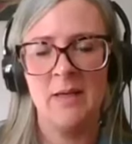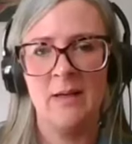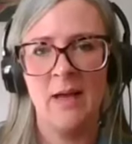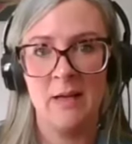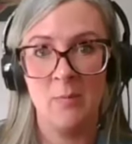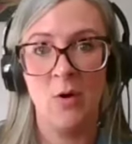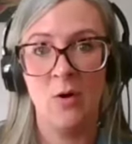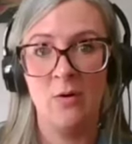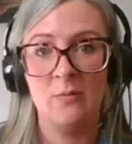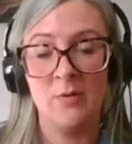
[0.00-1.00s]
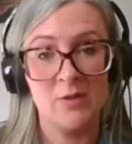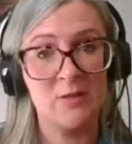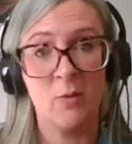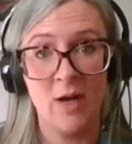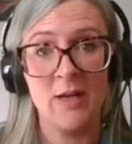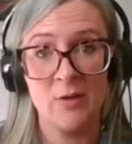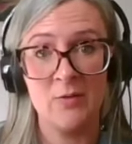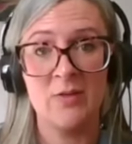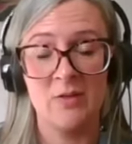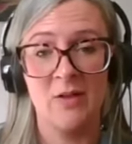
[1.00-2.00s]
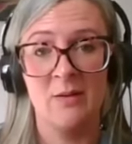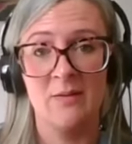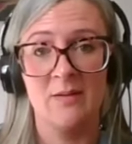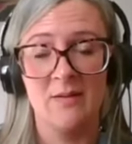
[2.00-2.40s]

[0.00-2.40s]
me anymore, which is what I used to do.